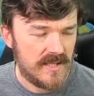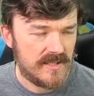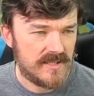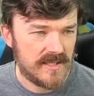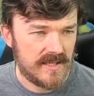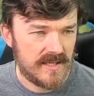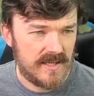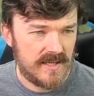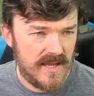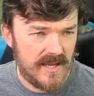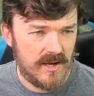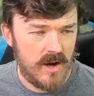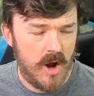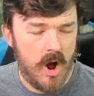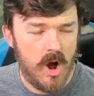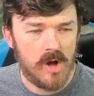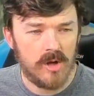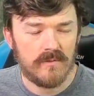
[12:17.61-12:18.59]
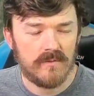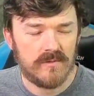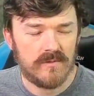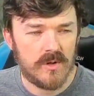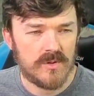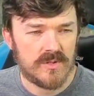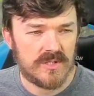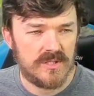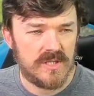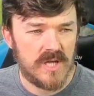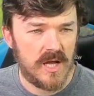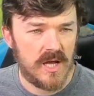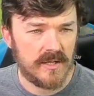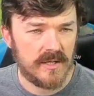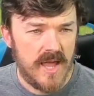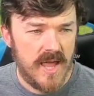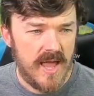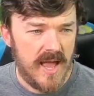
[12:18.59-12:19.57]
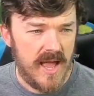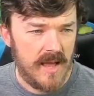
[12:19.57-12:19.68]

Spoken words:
to get all of those done.